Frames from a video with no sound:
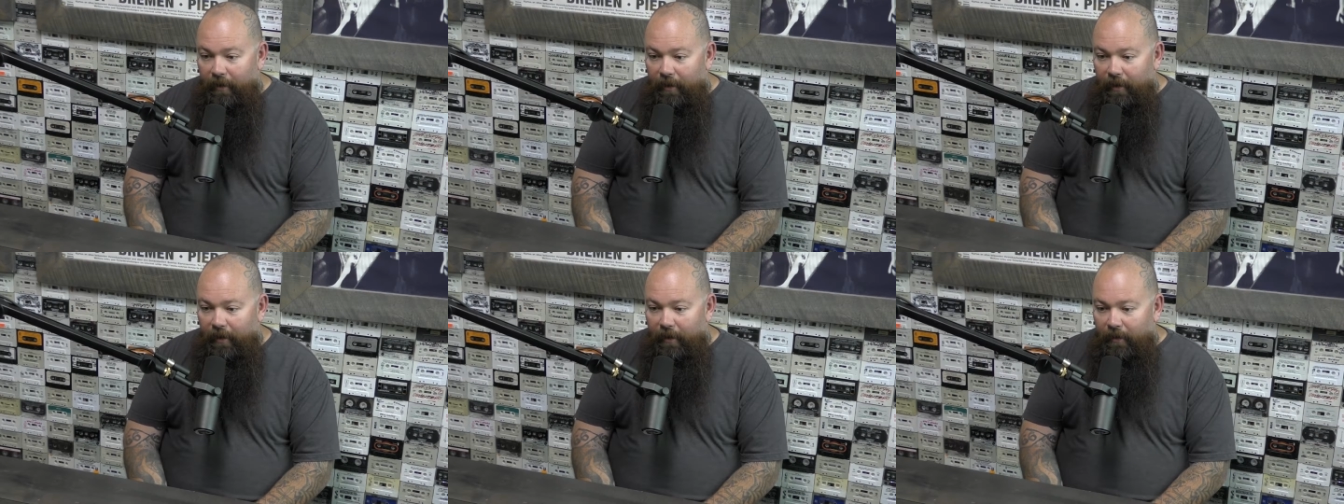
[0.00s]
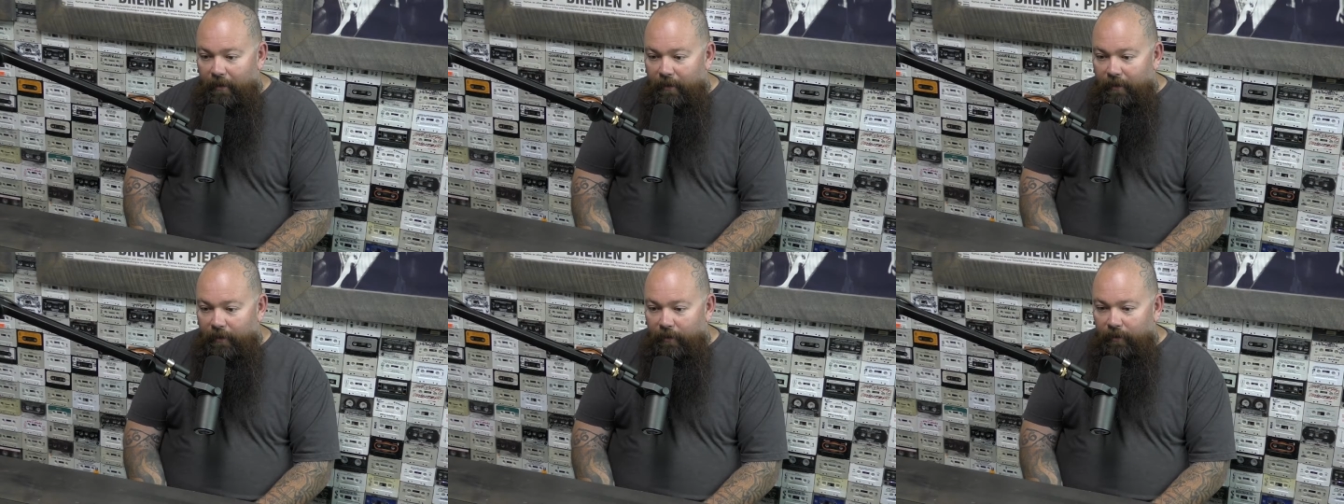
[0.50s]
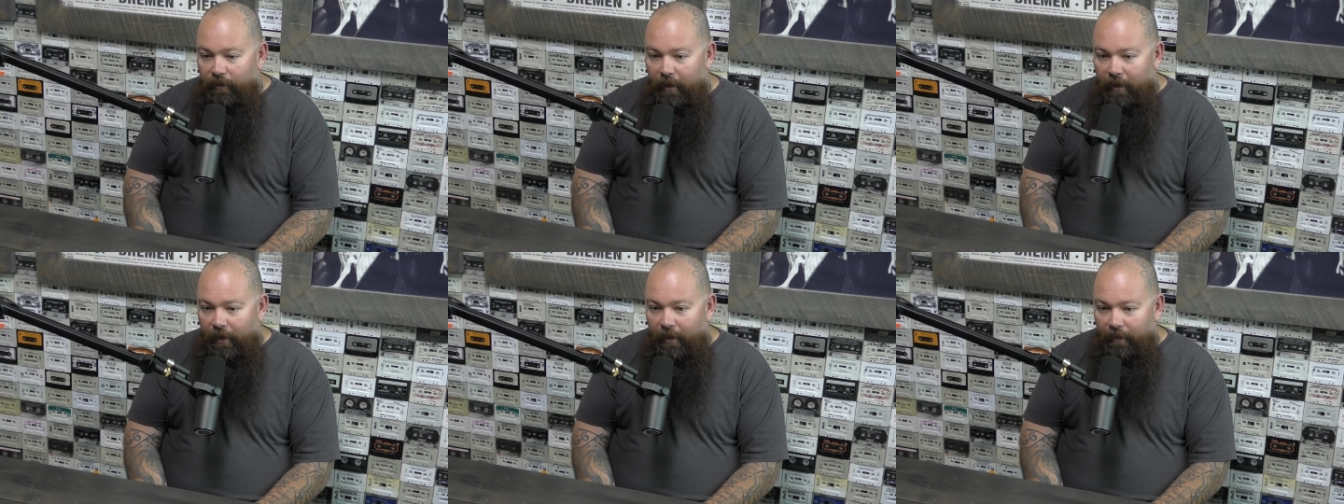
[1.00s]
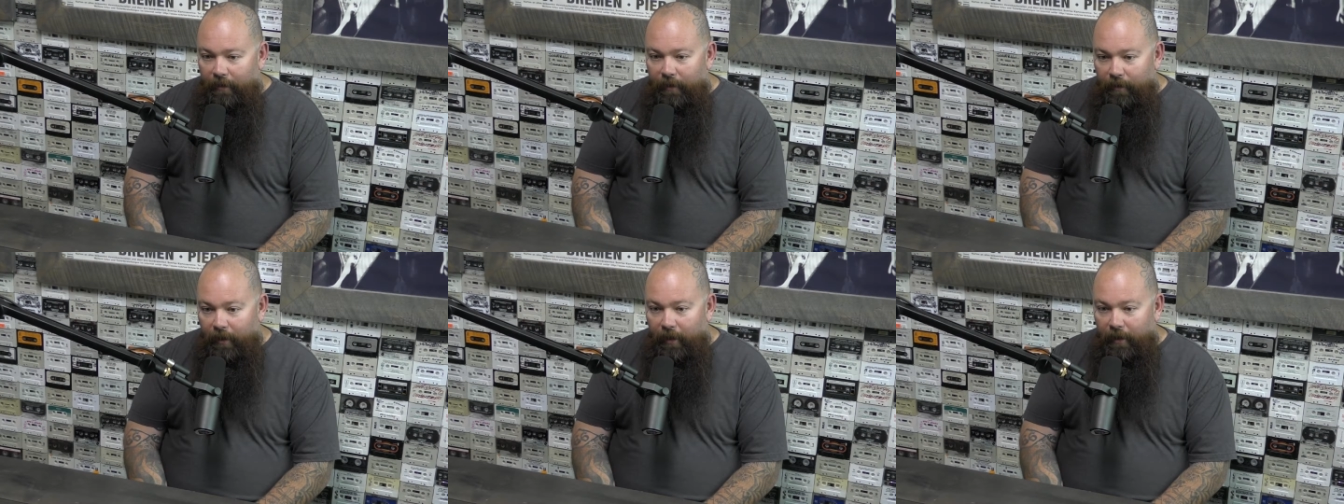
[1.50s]
And so I like them to
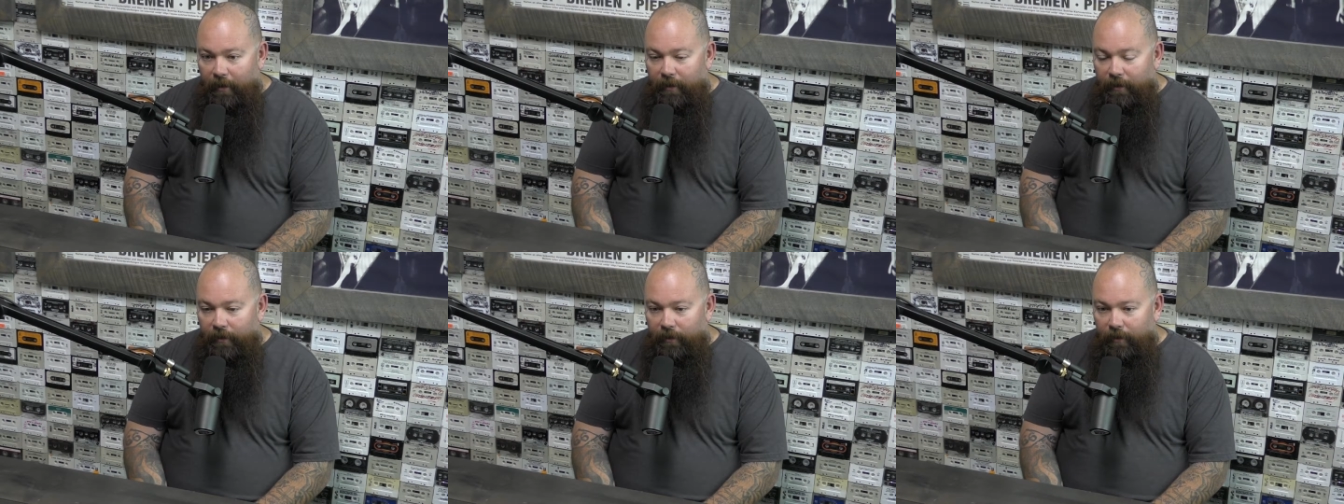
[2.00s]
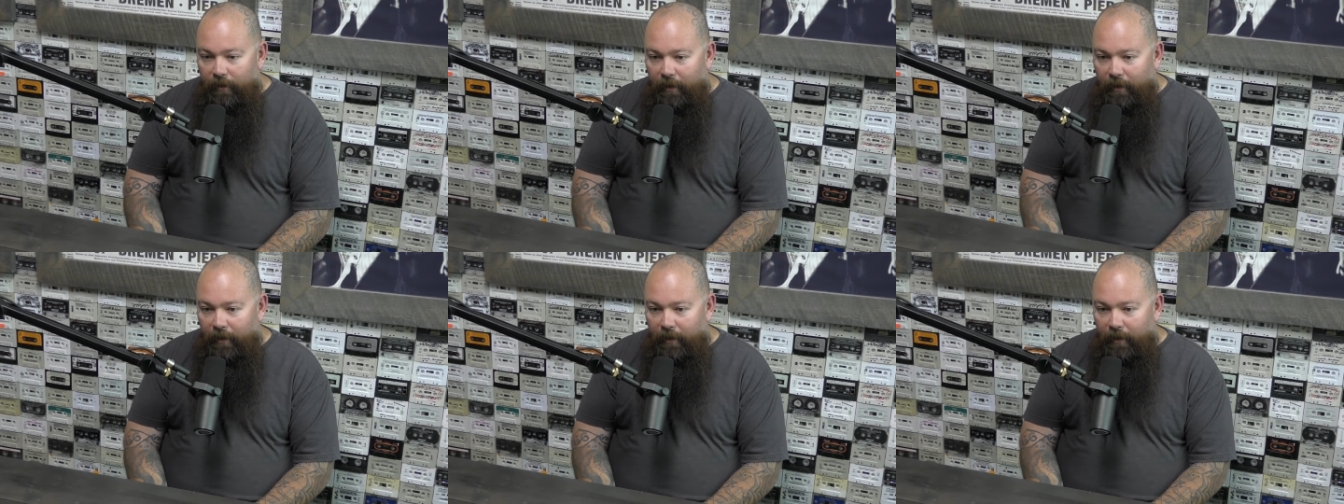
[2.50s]
bring it in the store.